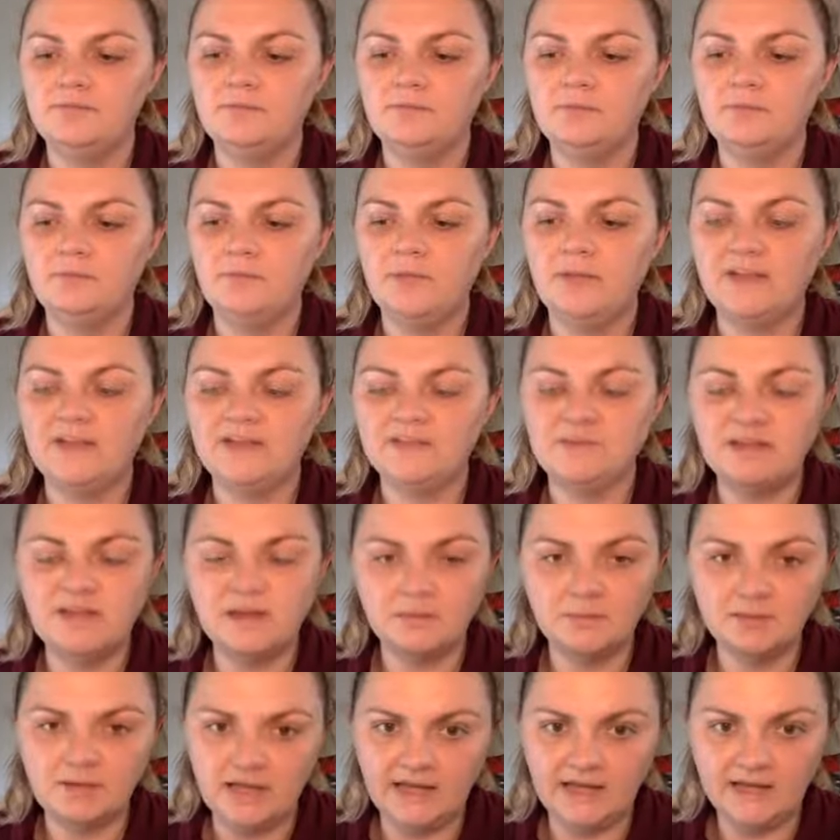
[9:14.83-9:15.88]
we have to be
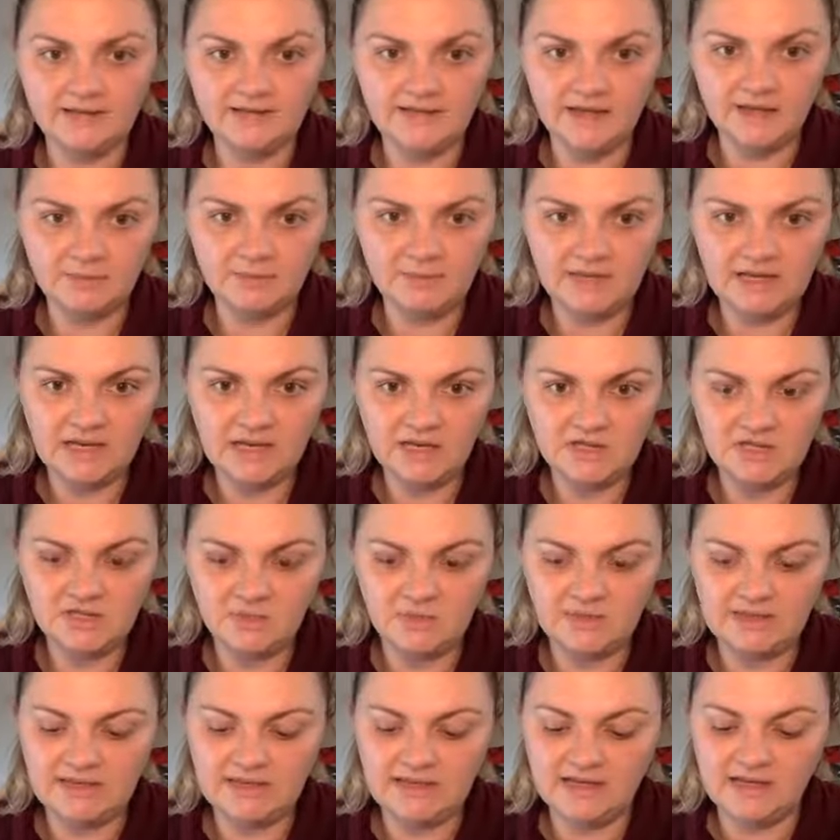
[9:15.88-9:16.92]
compliant in that page, and
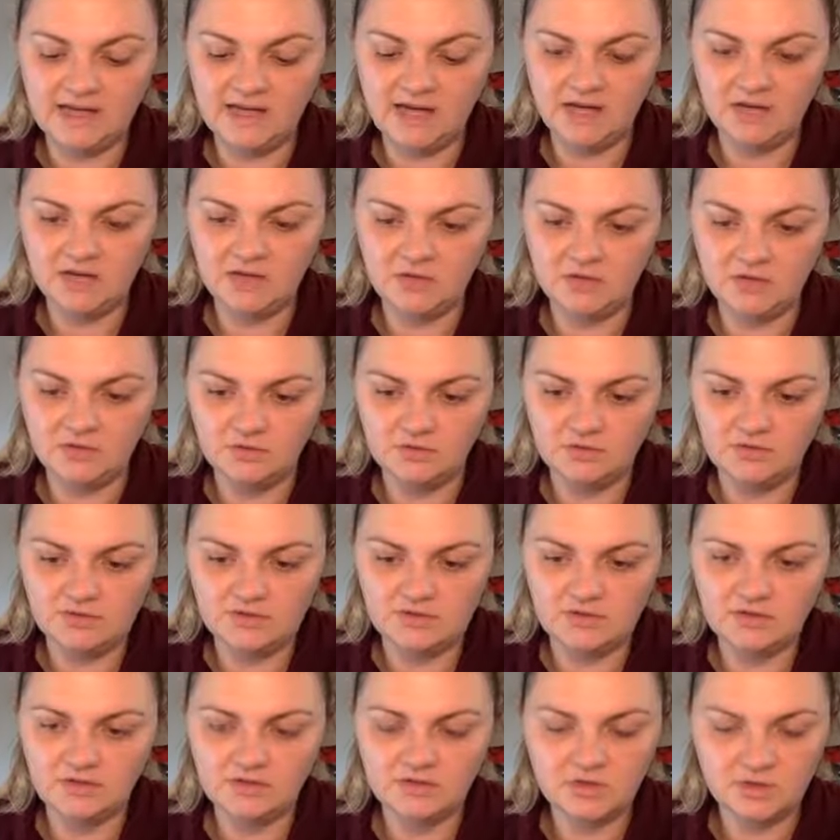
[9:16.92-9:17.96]
we cannot use
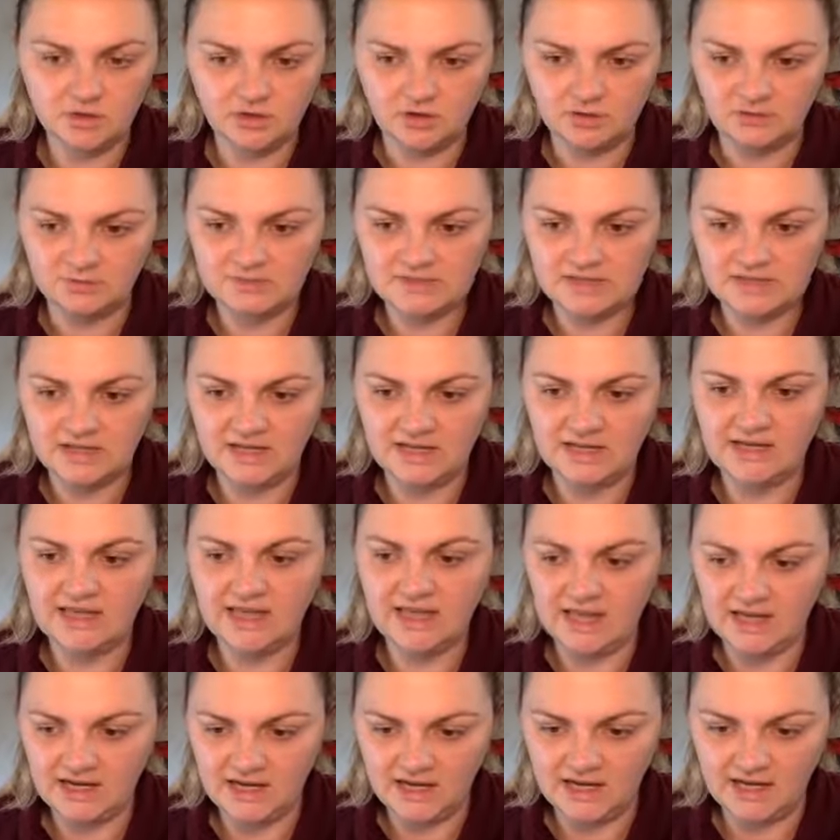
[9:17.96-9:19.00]
terms like
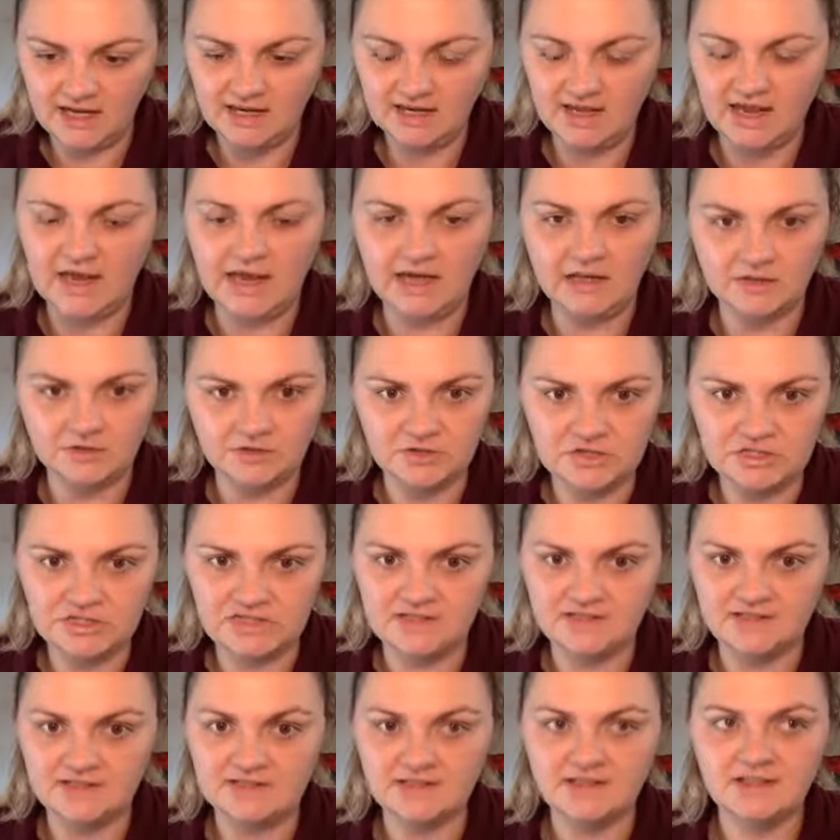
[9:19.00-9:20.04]
headache,
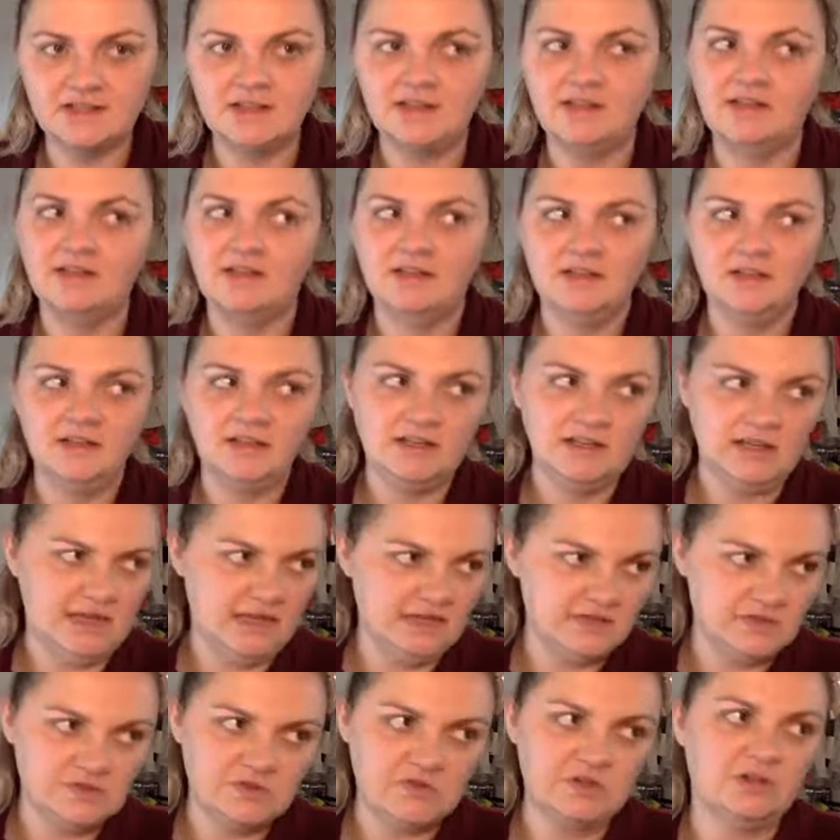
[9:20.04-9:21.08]
allergies,
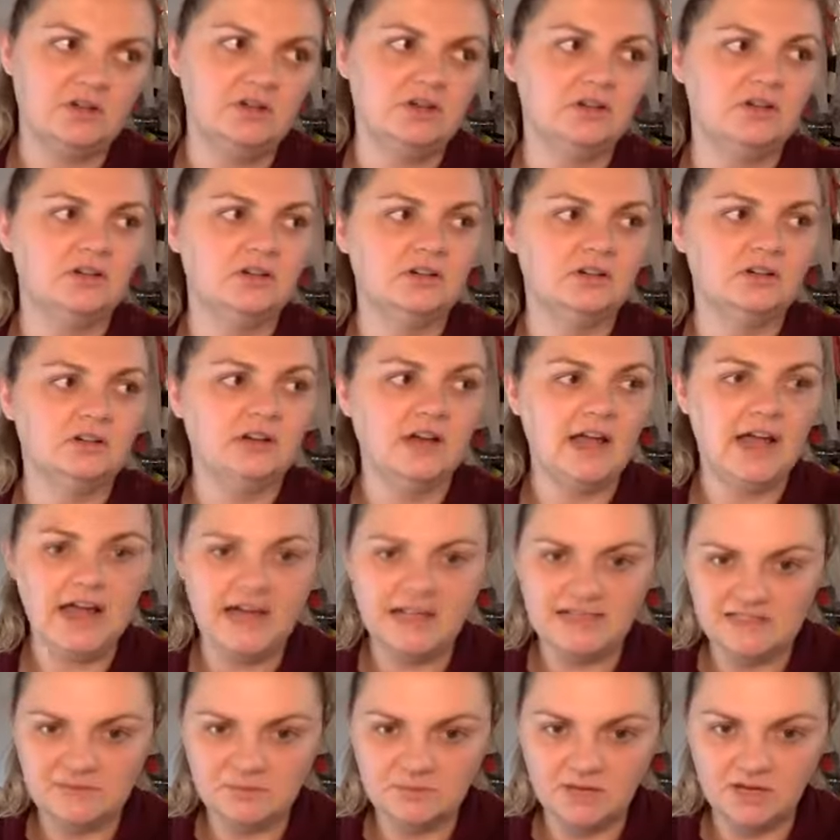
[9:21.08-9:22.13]
cancer,
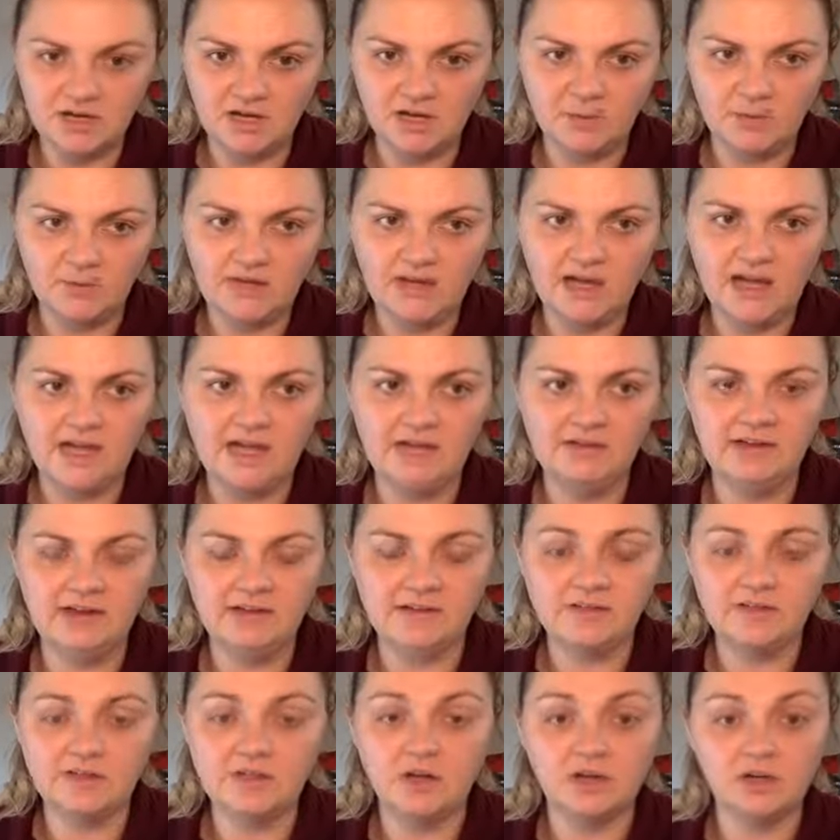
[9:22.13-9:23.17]
asthma. We kind of have
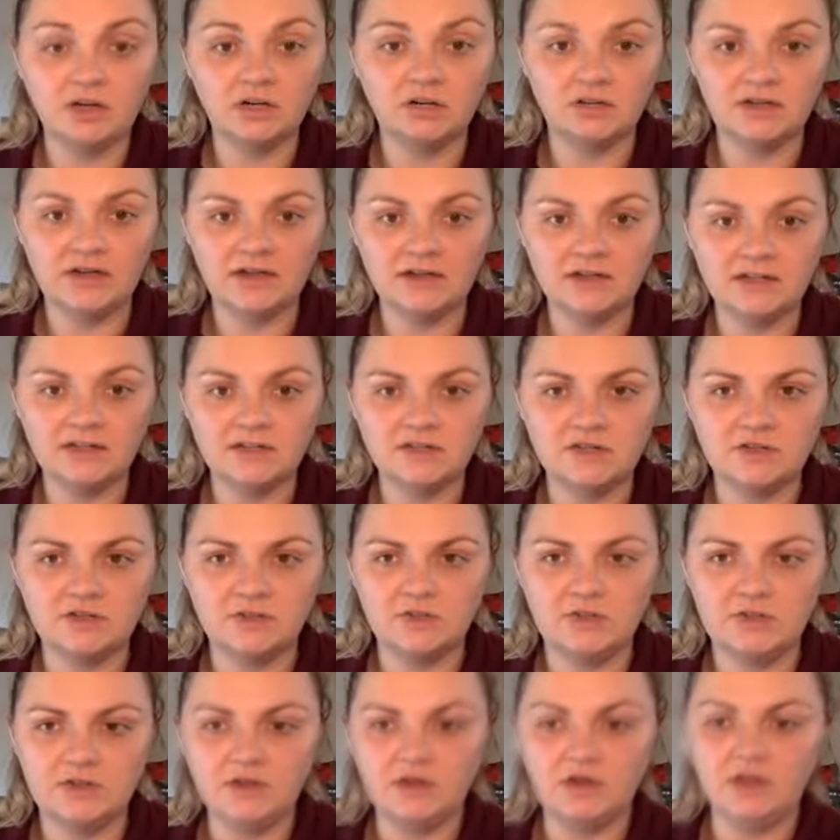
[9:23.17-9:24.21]
to talk around it. So
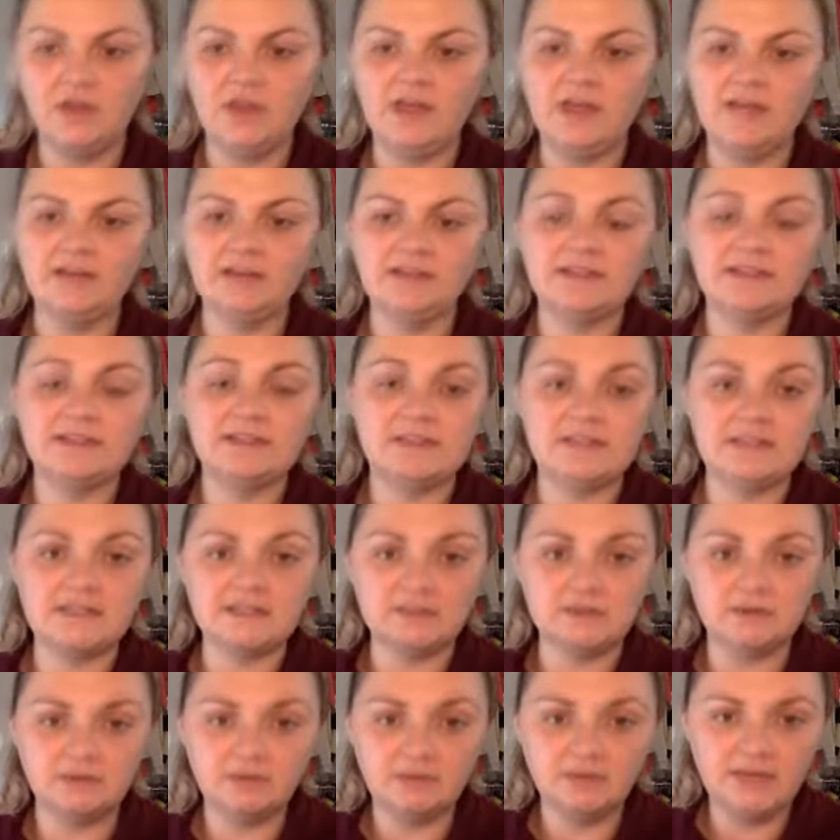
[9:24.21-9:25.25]
we call that the
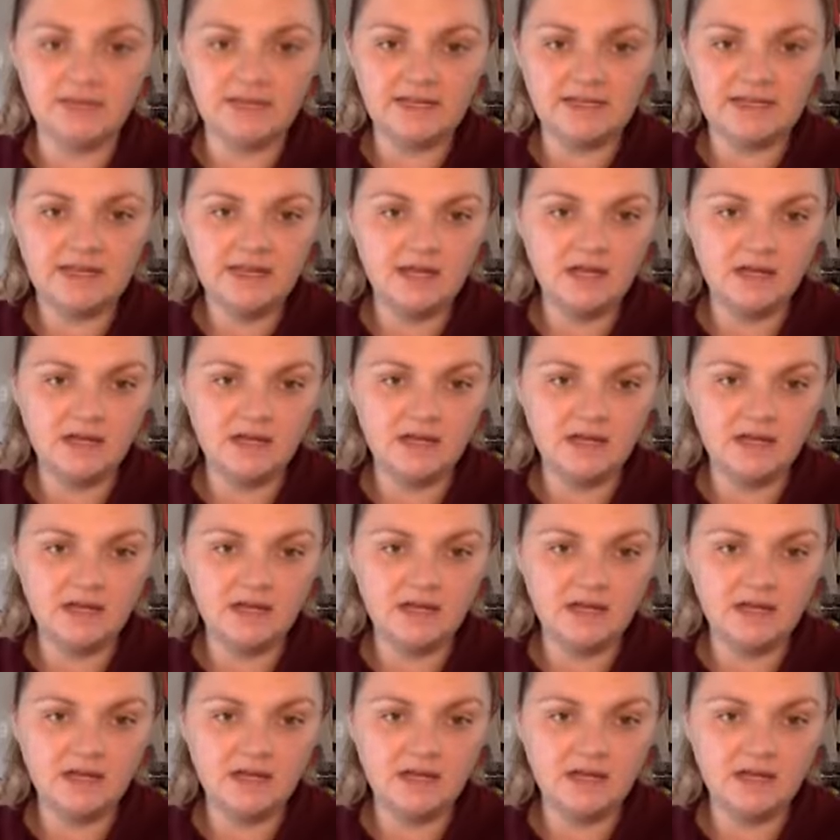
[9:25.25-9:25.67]
seasonal blend now.